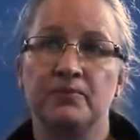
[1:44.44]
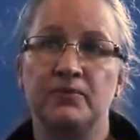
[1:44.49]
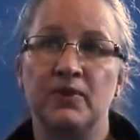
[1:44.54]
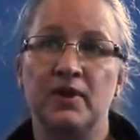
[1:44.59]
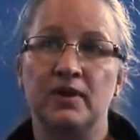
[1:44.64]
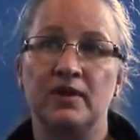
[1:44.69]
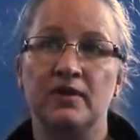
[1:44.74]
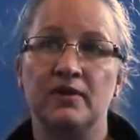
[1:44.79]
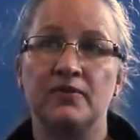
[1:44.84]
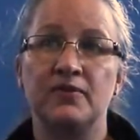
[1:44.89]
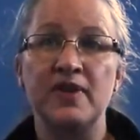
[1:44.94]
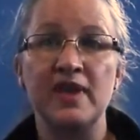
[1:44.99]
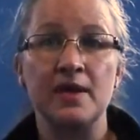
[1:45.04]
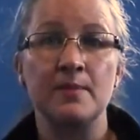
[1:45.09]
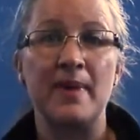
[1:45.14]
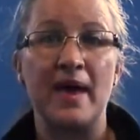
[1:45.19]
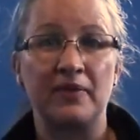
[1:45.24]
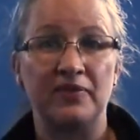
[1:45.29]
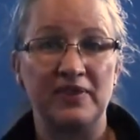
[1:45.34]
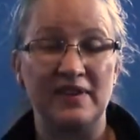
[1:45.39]
The thing
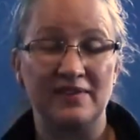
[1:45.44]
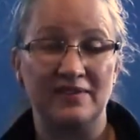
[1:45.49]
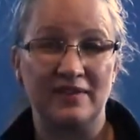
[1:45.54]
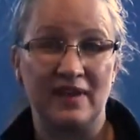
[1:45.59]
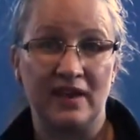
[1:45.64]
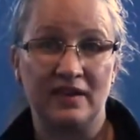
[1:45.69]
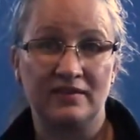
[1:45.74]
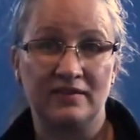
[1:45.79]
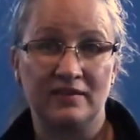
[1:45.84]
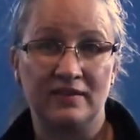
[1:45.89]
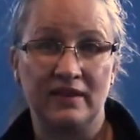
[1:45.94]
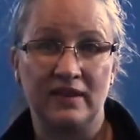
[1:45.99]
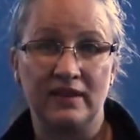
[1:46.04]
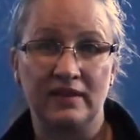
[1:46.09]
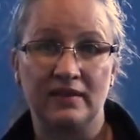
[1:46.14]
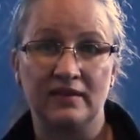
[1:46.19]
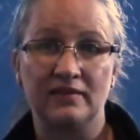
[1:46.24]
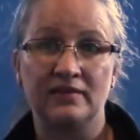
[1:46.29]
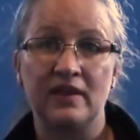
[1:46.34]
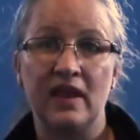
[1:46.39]
about these nests
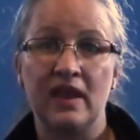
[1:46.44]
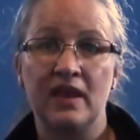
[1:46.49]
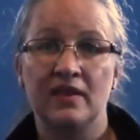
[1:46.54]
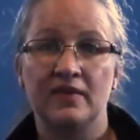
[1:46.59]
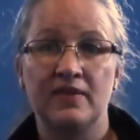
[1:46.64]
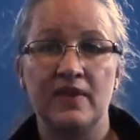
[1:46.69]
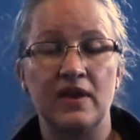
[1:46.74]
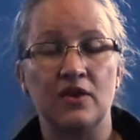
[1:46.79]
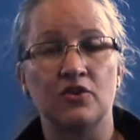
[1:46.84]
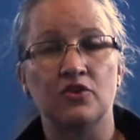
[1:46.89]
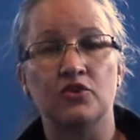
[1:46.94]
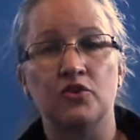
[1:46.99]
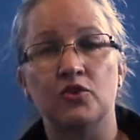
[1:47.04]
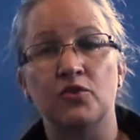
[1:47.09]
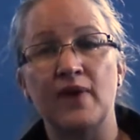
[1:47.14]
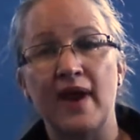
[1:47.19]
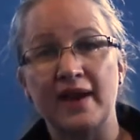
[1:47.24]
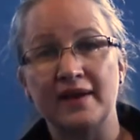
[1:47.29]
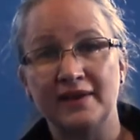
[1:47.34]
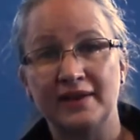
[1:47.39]
is they are
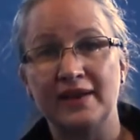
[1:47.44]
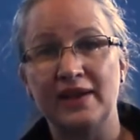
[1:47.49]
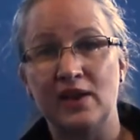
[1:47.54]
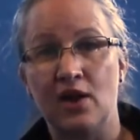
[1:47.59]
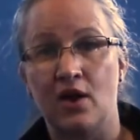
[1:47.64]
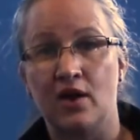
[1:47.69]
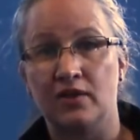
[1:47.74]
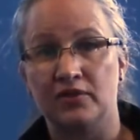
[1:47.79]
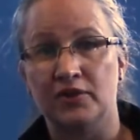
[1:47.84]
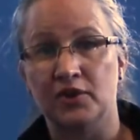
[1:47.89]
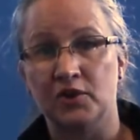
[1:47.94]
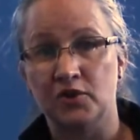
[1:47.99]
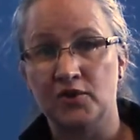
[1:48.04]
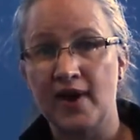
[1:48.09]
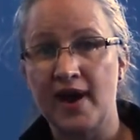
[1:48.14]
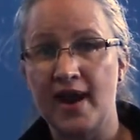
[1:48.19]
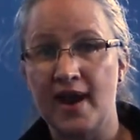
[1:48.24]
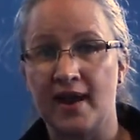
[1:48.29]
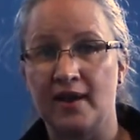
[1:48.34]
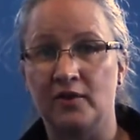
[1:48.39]
directly on the
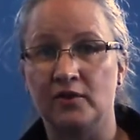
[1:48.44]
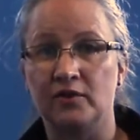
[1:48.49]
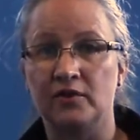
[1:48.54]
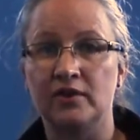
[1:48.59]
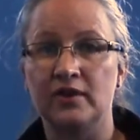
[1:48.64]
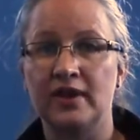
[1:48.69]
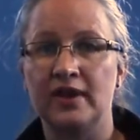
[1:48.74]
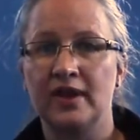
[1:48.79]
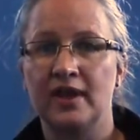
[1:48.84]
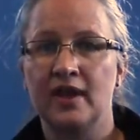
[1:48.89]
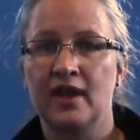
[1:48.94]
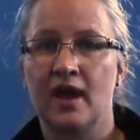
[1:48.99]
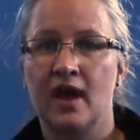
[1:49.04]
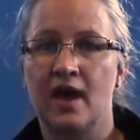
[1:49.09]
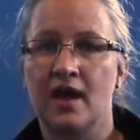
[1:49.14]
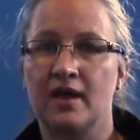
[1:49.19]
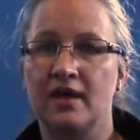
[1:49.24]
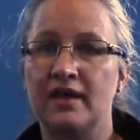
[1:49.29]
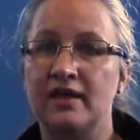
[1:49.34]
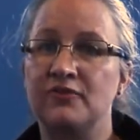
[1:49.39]
ground.
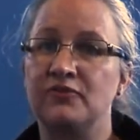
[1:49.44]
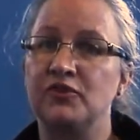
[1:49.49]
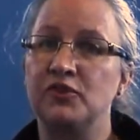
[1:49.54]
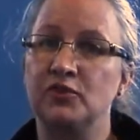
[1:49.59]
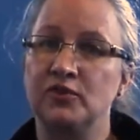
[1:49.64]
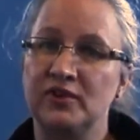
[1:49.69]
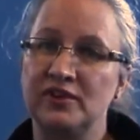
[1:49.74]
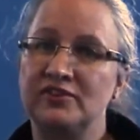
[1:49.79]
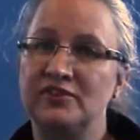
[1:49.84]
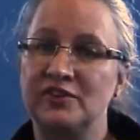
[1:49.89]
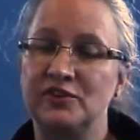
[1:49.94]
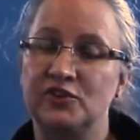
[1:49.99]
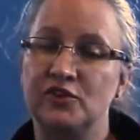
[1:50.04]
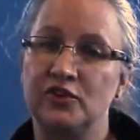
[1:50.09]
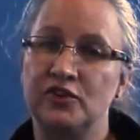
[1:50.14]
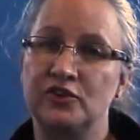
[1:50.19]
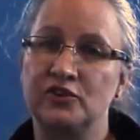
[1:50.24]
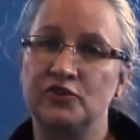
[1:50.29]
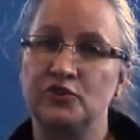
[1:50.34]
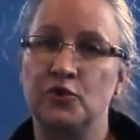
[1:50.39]
If you listen to
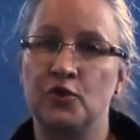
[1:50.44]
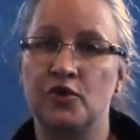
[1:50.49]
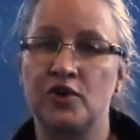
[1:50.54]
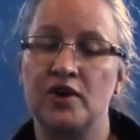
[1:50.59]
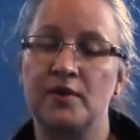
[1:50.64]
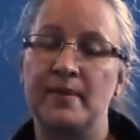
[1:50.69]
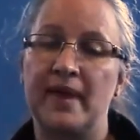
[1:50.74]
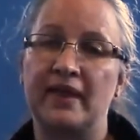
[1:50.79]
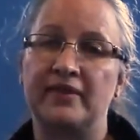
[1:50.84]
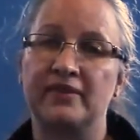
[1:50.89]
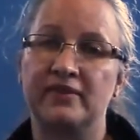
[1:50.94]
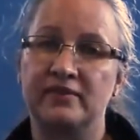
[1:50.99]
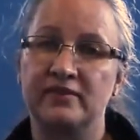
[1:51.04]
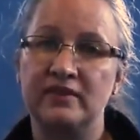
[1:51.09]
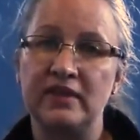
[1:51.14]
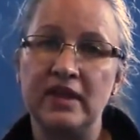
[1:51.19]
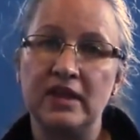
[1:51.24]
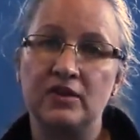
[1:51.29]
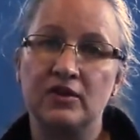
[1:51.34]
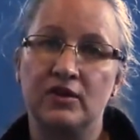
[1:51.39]
the story about the
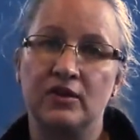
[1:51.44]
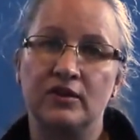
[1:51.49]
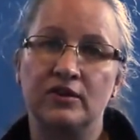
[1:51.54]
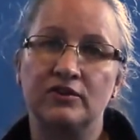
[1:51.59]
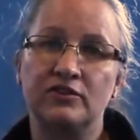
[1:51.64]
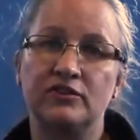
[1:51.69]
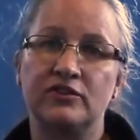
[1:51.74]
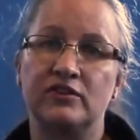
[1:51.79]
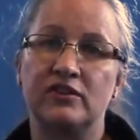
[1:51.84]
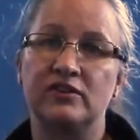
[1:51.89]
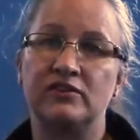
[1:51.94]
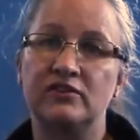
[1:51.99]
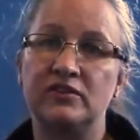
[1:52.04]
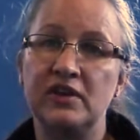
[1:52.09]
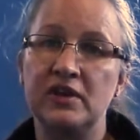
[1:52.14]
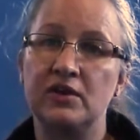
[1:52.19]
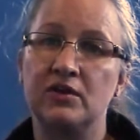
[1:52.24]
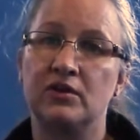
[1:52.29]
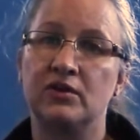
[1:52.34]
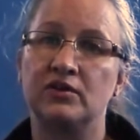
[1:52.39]

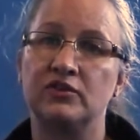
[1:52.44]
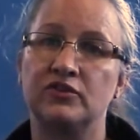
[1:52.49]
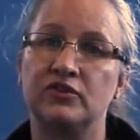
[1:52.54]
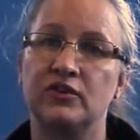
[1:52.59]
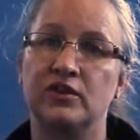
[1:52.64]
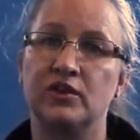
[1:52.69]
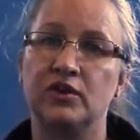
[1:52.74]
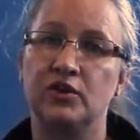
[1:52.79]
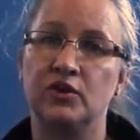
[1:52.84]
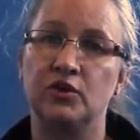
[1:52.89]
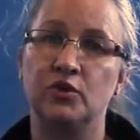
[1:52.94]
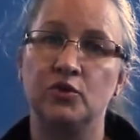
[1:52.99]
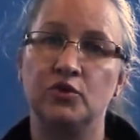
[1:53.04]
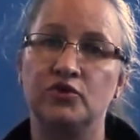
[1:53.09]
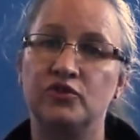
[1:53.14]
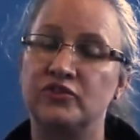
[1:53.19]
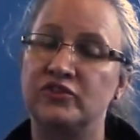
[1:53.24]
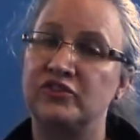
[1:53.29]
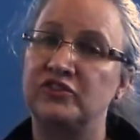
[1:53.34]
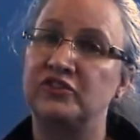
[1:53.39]
seagulls
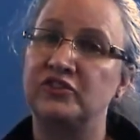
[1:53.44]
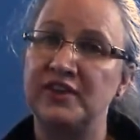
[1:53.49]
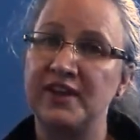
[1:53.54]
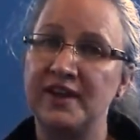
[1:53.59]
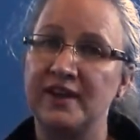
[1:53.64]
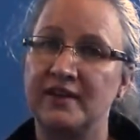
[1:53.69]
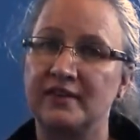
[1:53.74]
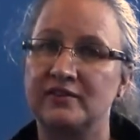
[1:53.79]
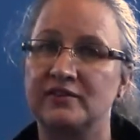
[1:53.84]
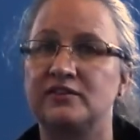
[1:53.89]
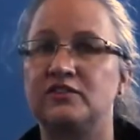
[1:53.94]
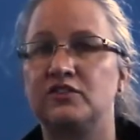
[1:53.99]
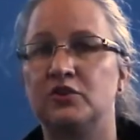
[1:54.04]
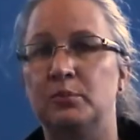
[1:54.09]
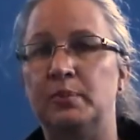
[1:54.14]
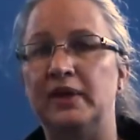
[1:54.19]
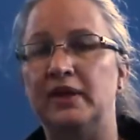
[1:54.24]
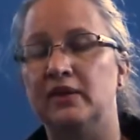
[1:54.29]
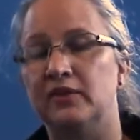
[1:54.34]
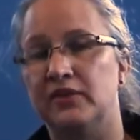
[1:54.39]
used sticks to
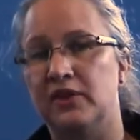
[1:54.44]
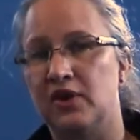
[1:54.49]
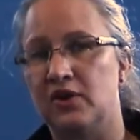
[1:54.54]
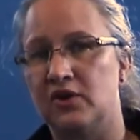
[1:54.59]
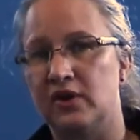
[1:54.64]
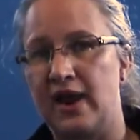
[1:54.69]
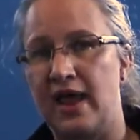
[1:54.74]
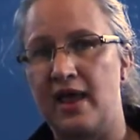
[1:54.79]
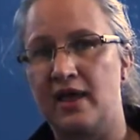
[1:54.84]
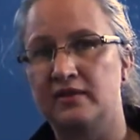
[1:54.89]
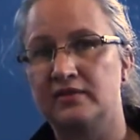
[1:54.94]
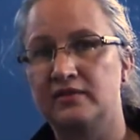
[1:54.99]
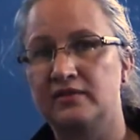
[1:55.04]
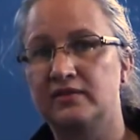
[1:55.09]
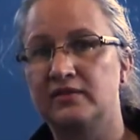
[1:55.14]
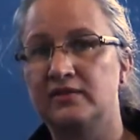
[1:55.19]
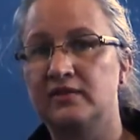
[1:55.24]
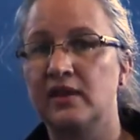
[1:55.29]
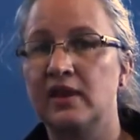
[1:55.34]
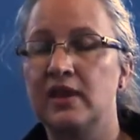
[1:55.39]
build their
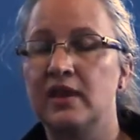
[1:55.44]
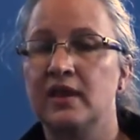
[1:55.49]
nests.